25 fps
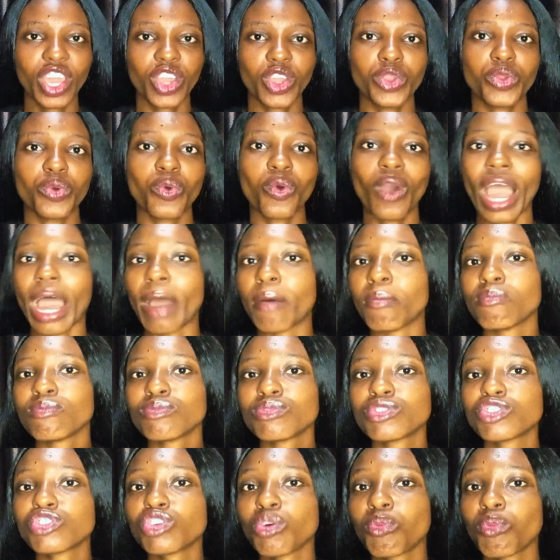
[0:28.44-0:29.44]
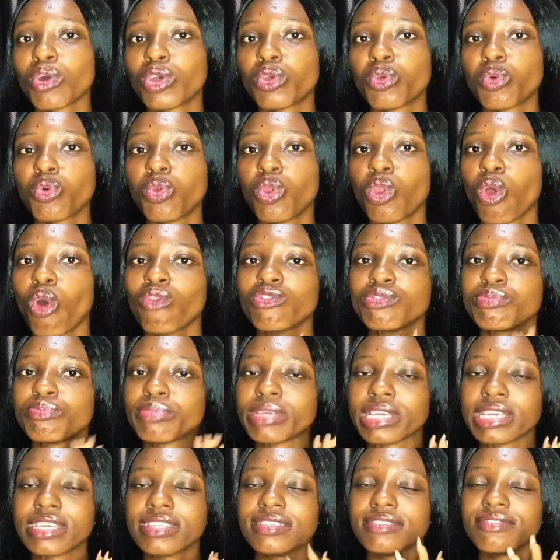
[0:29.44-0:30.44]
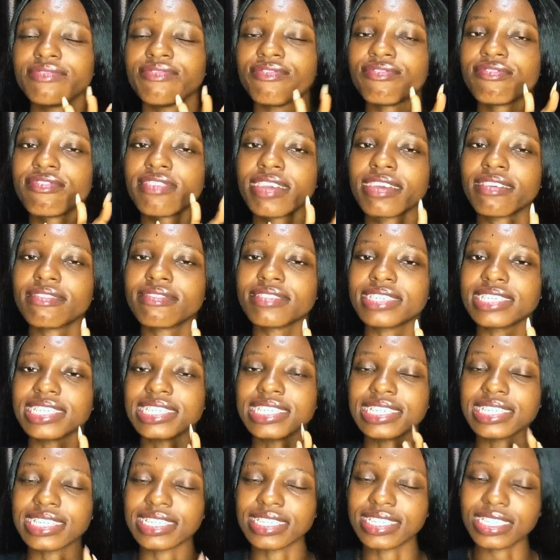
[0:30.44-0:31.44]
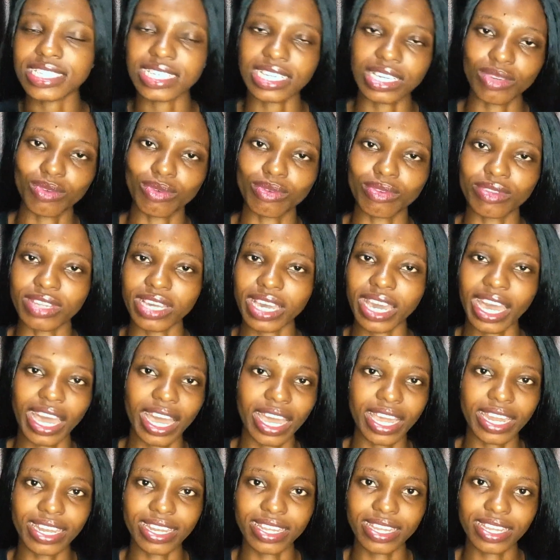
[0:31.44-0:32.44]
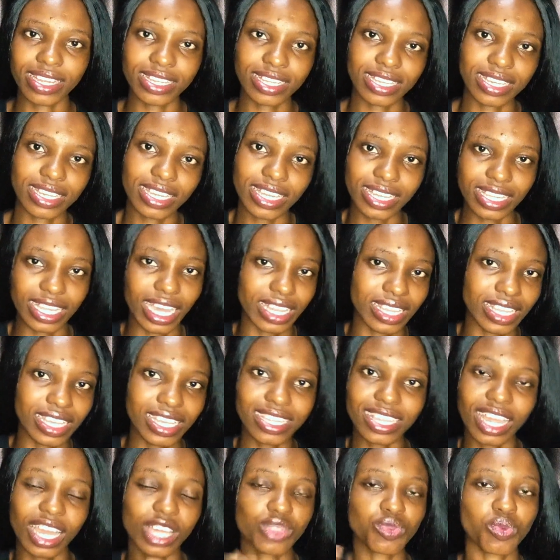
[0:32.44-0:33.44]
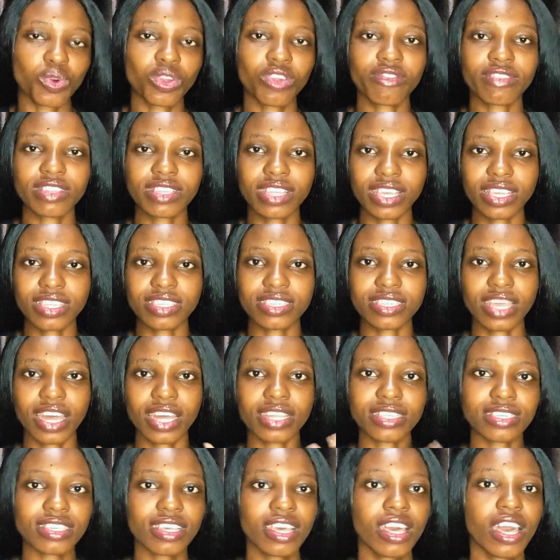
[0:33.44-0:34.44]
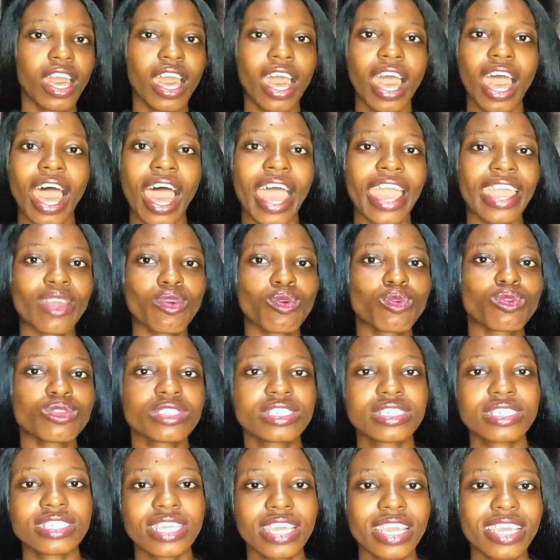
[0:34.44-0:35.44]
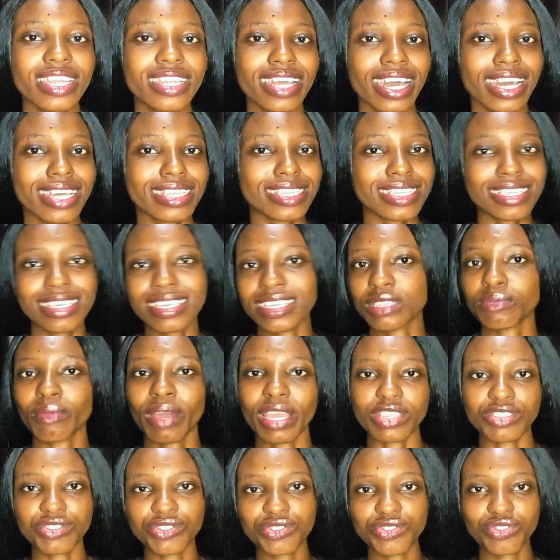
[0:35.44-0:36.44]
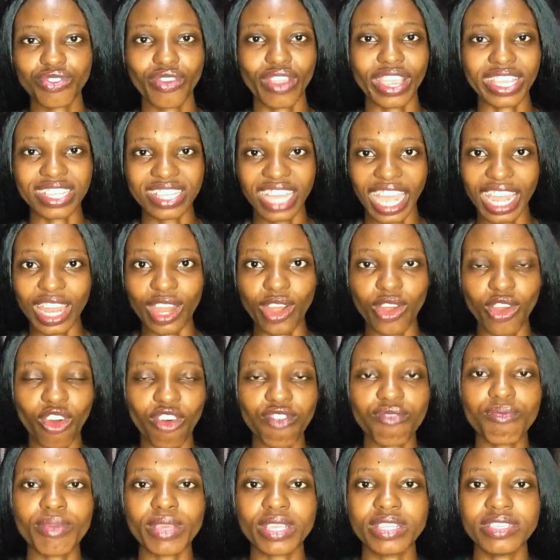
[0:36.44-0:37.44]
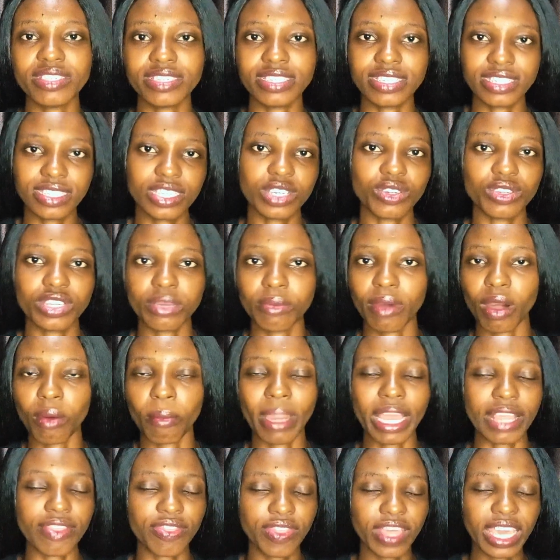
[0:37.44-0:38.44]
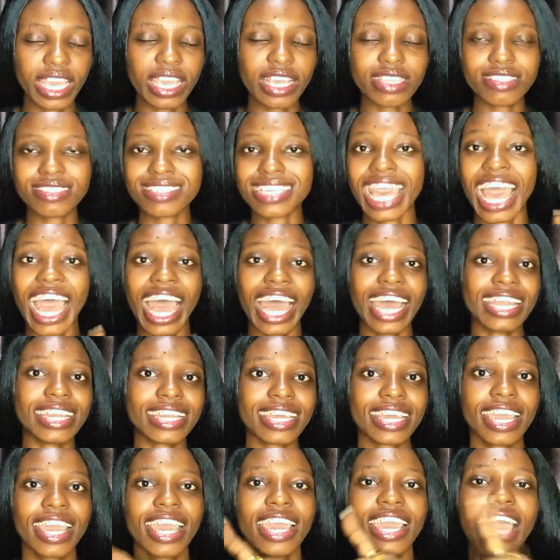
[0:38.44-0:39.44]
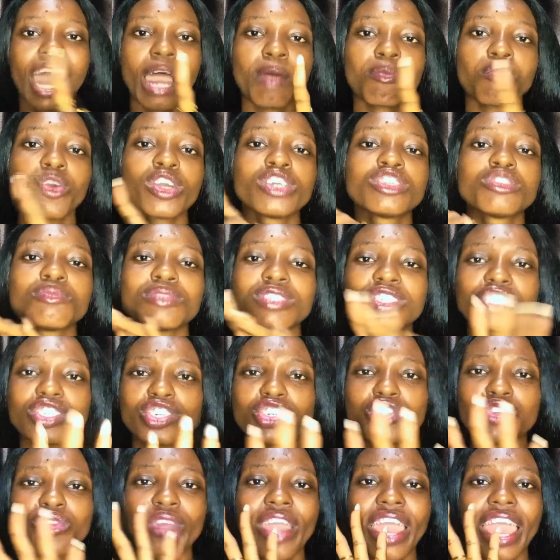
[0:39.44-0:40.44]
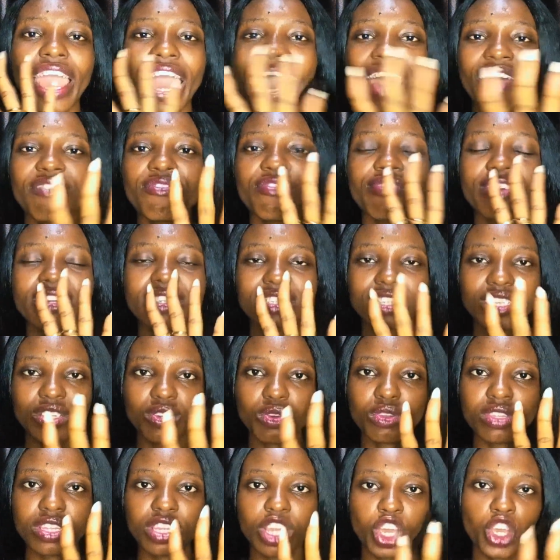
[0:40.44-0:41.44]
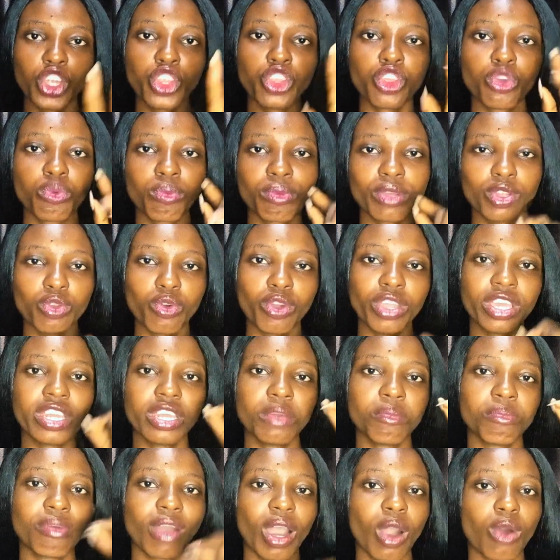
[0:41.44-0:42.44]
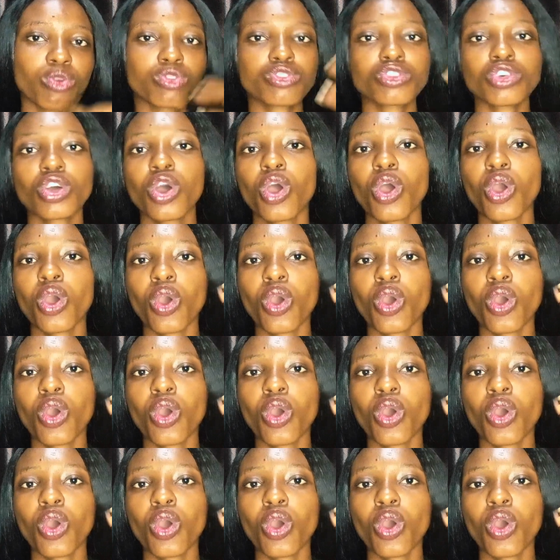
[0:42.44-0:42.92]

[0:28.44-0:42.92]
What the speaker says: I'm someone who loves being very detailed, and I think that's one of the things that I could say that is my strength. I love being detailed about my things, and I'm going to be teaching you every single thing you'll be knowing about